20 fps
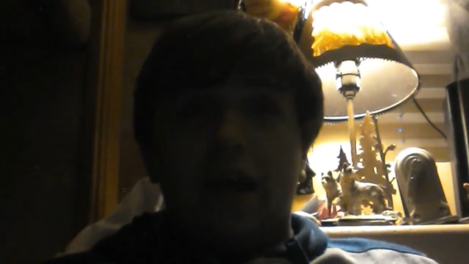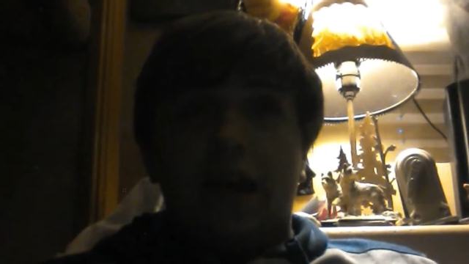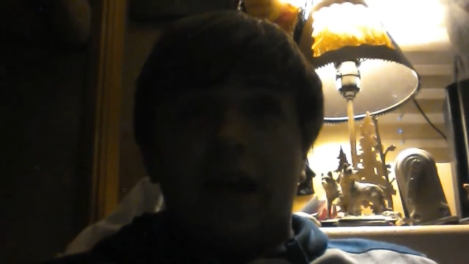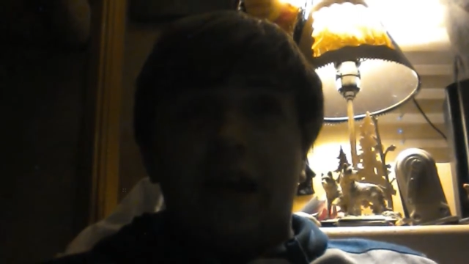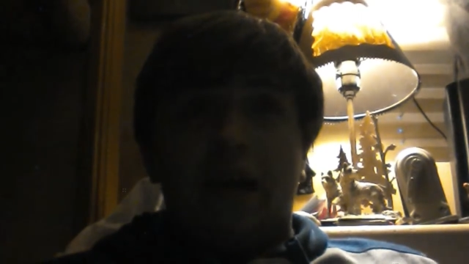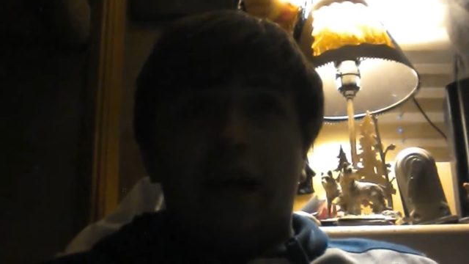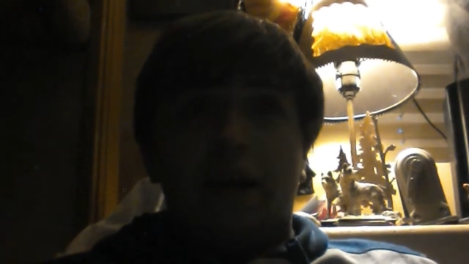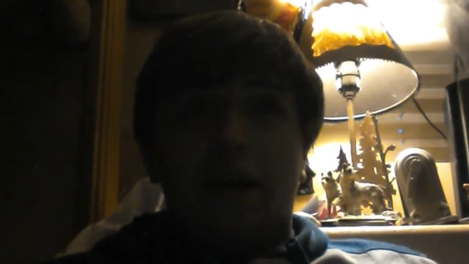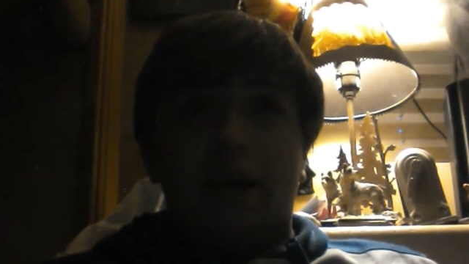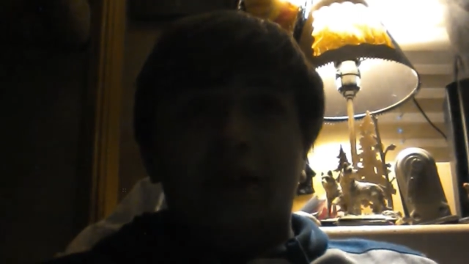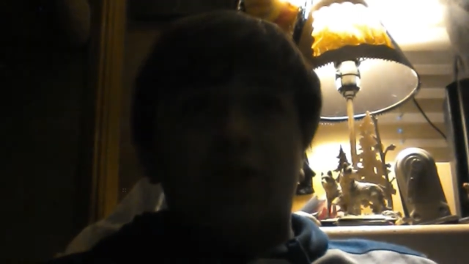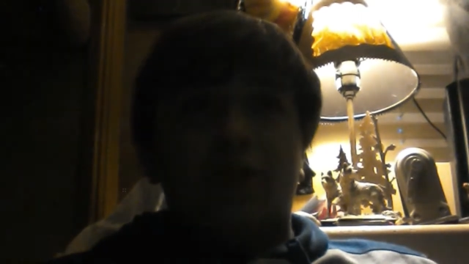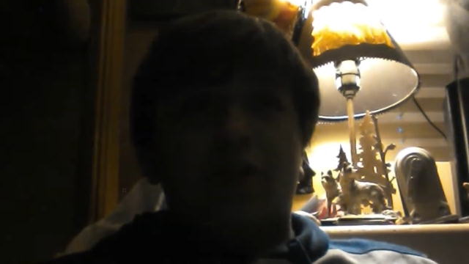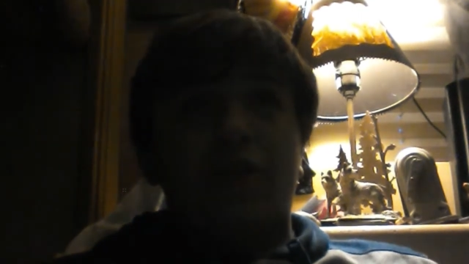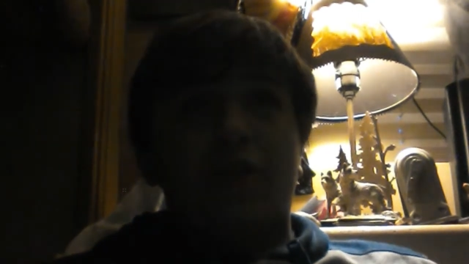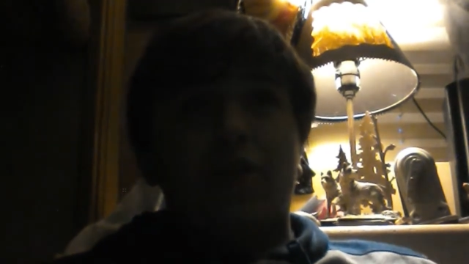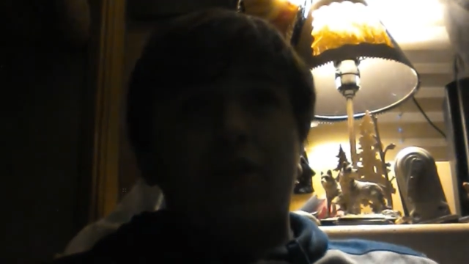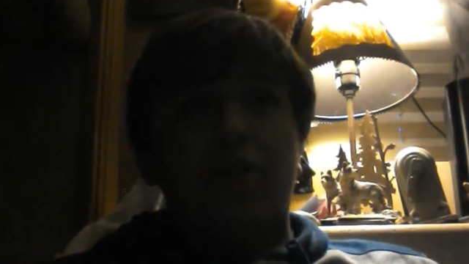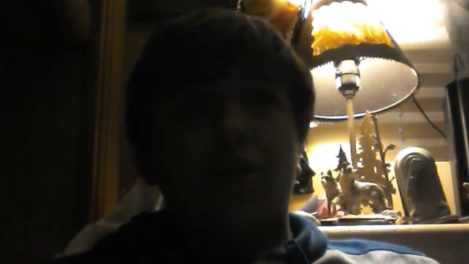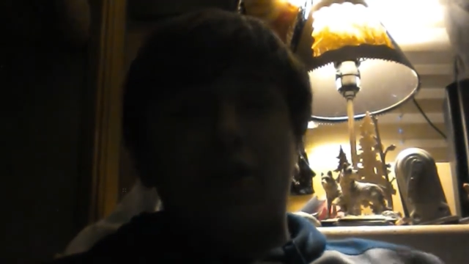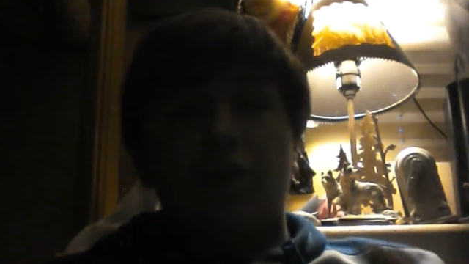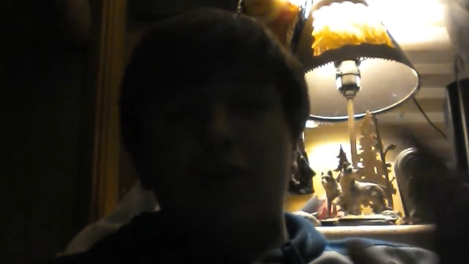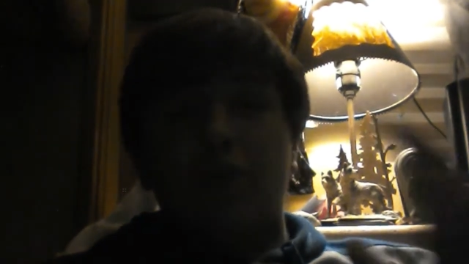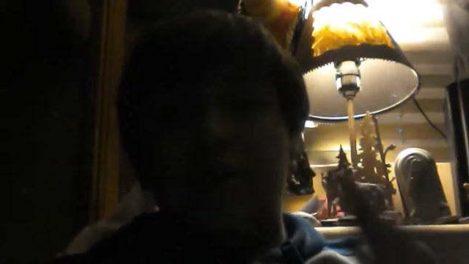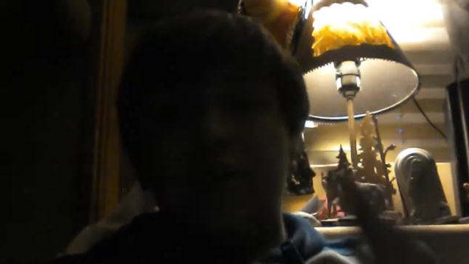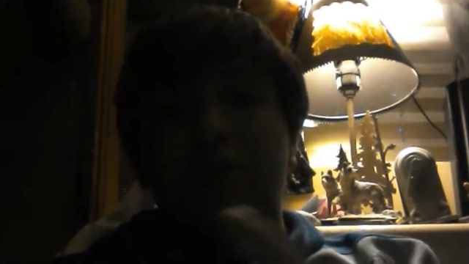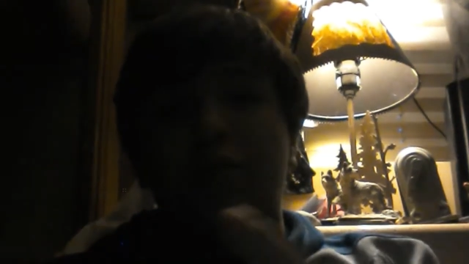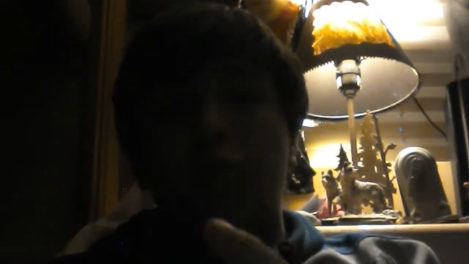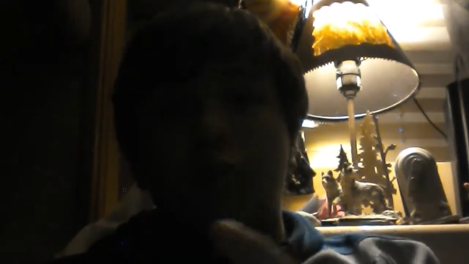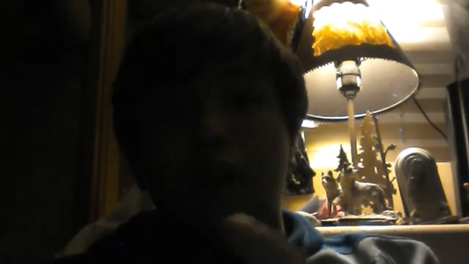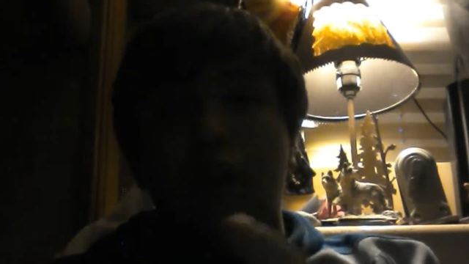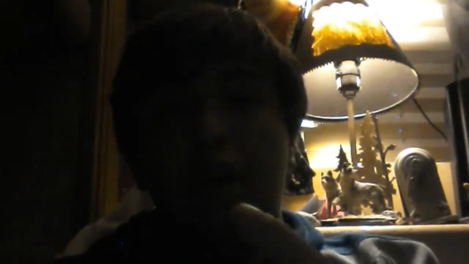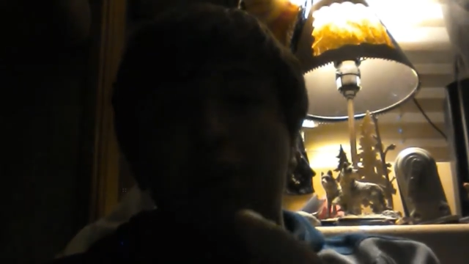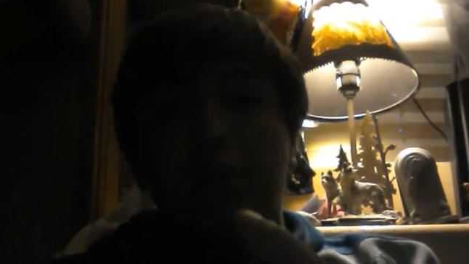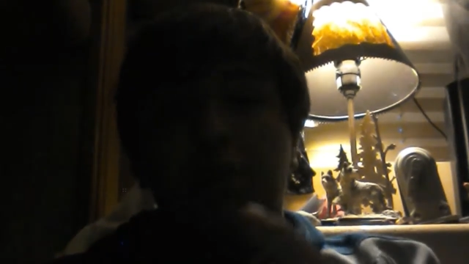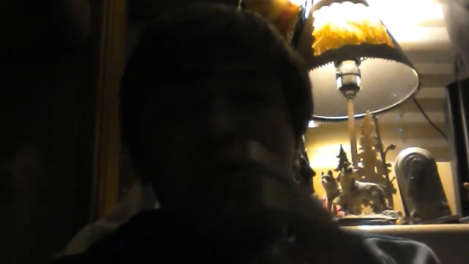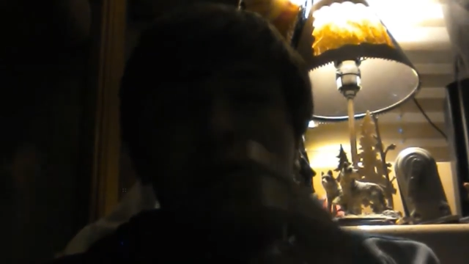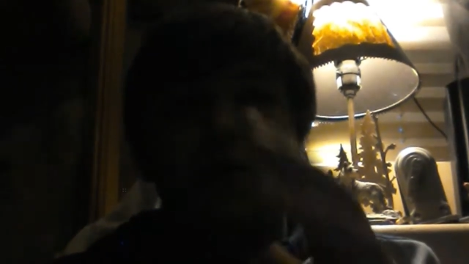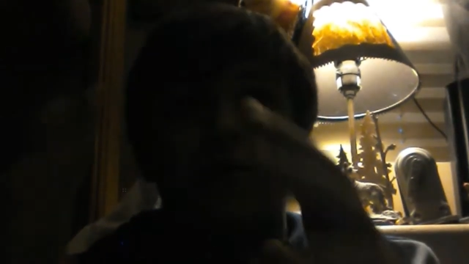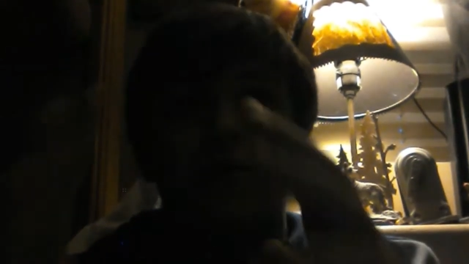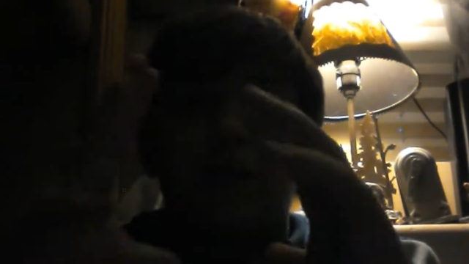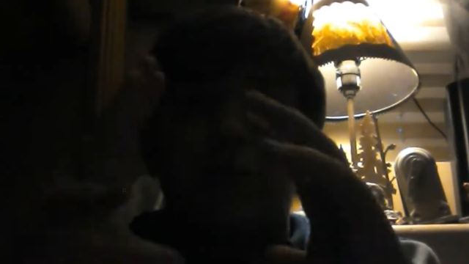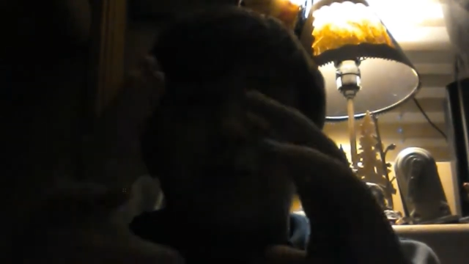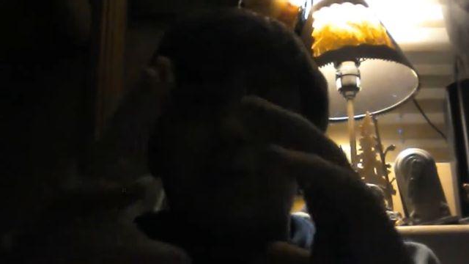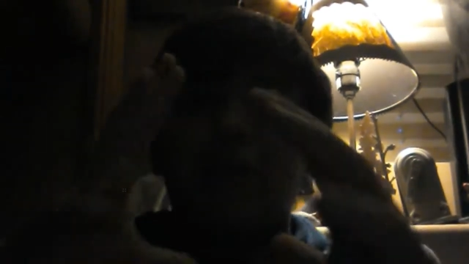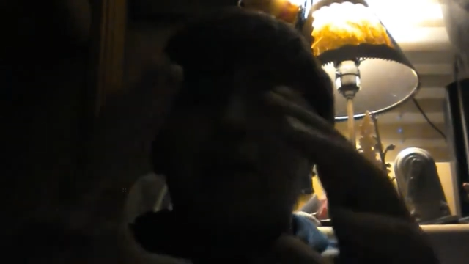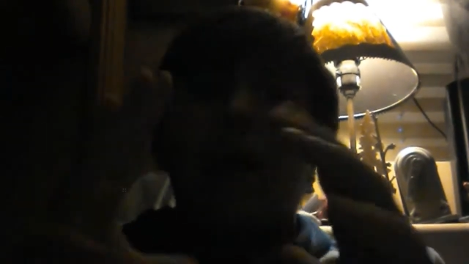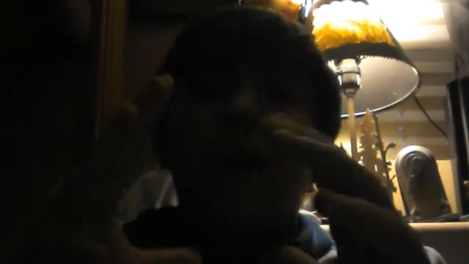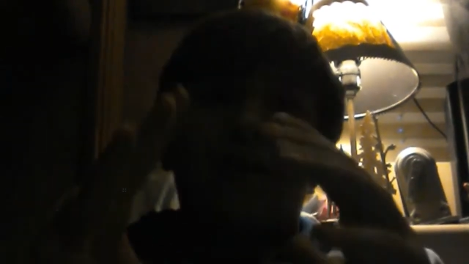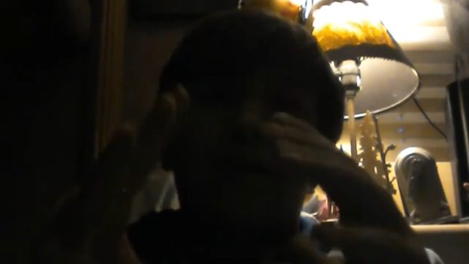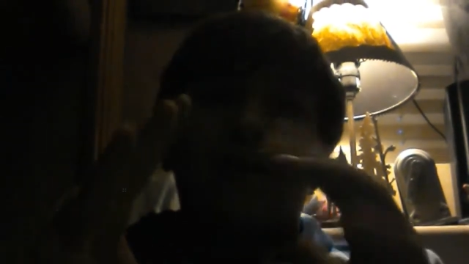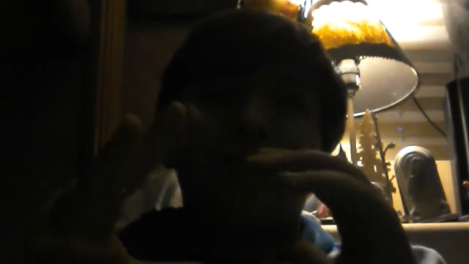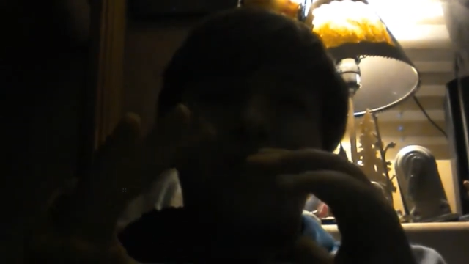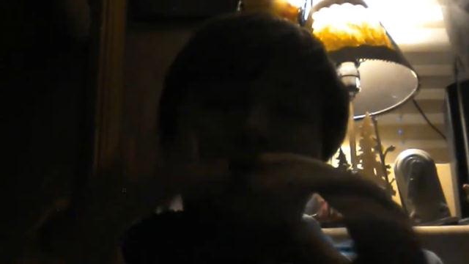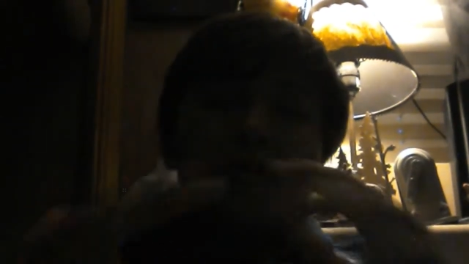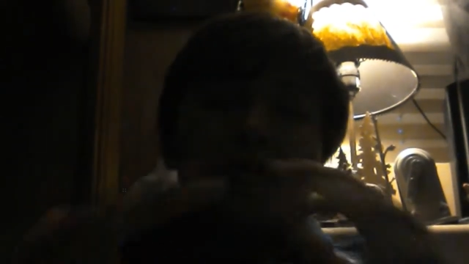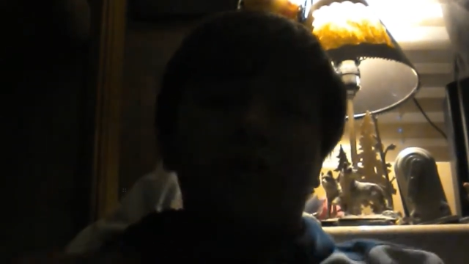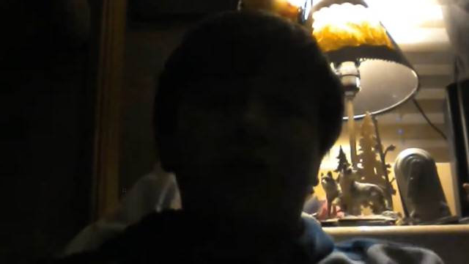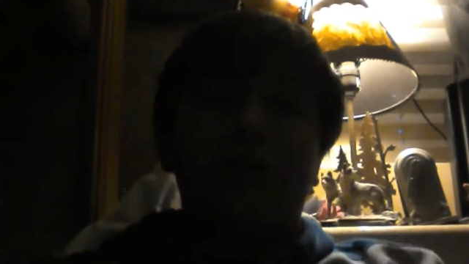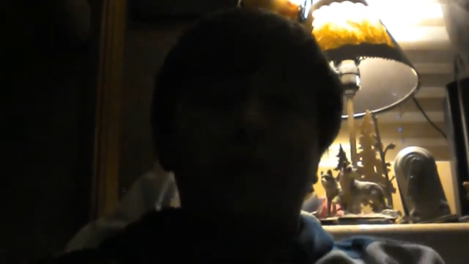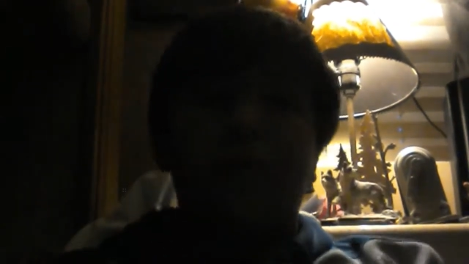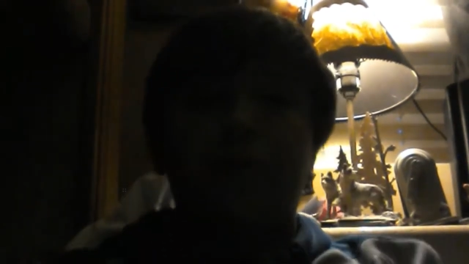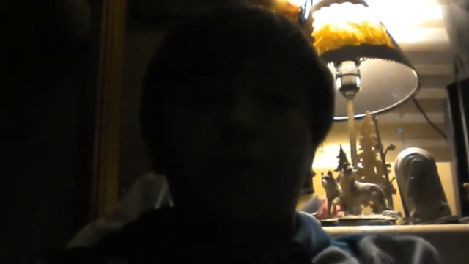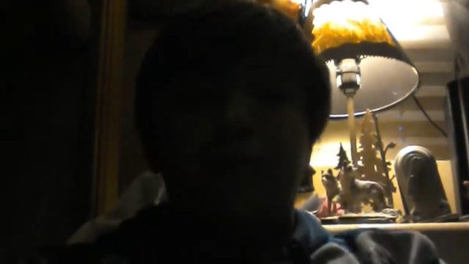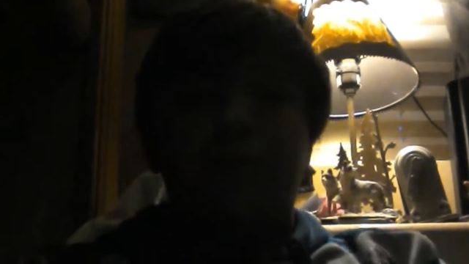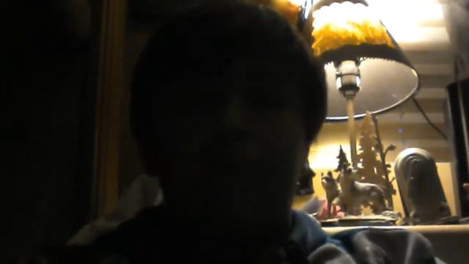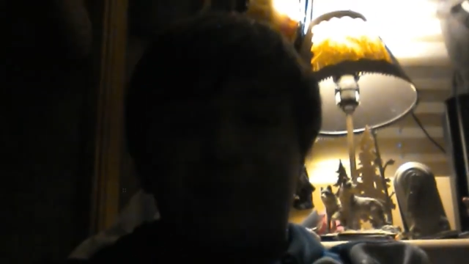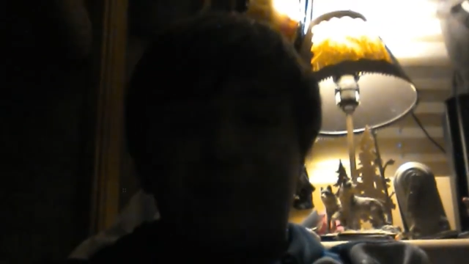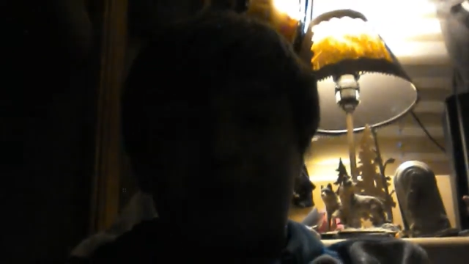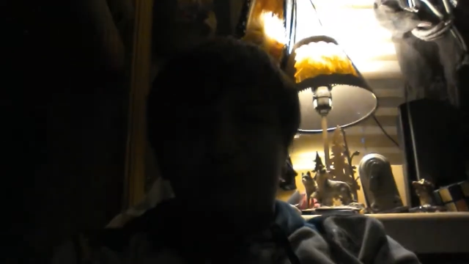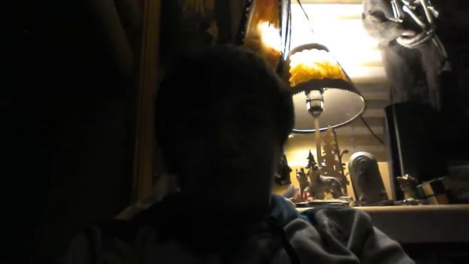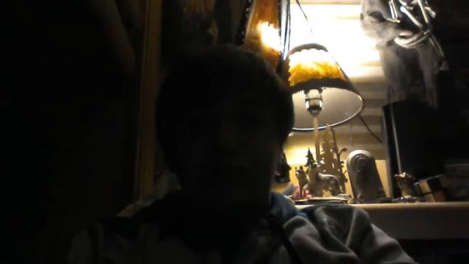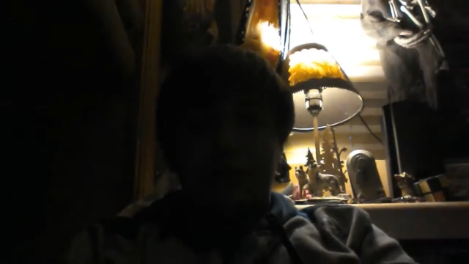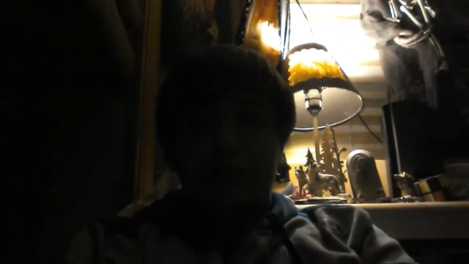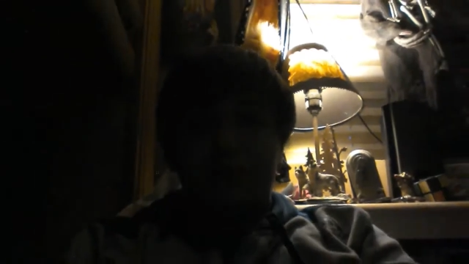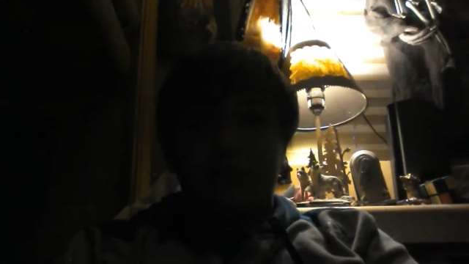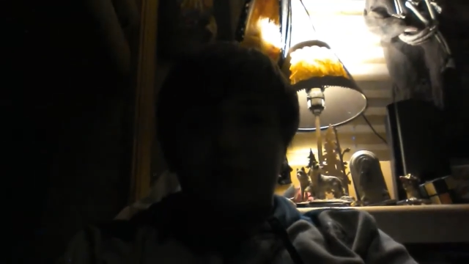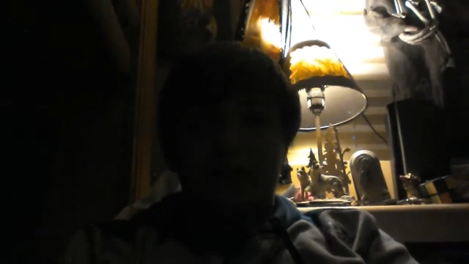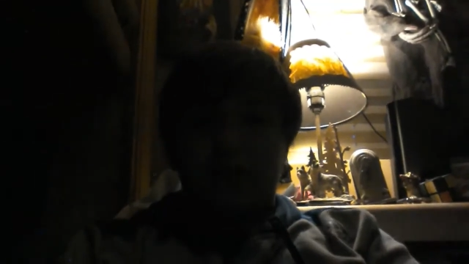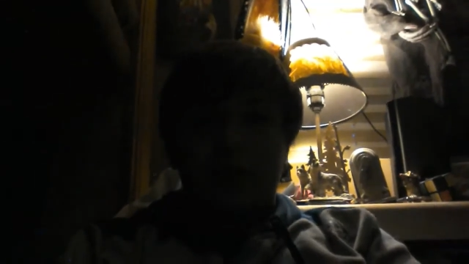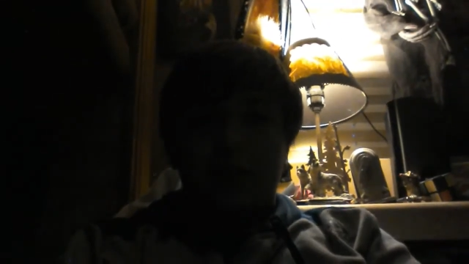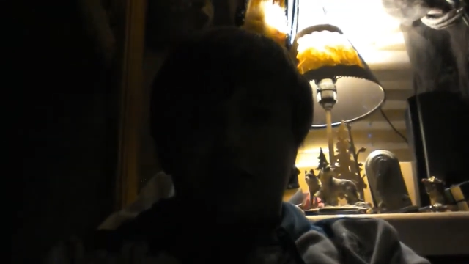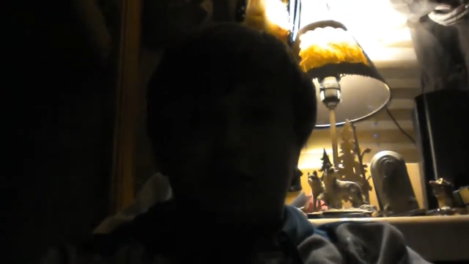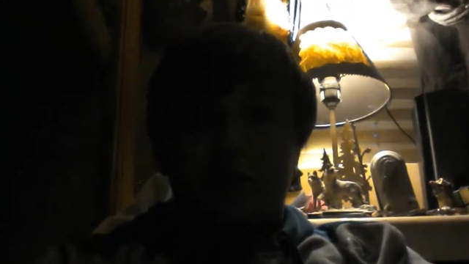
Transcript: Nobody's mouth can be seen.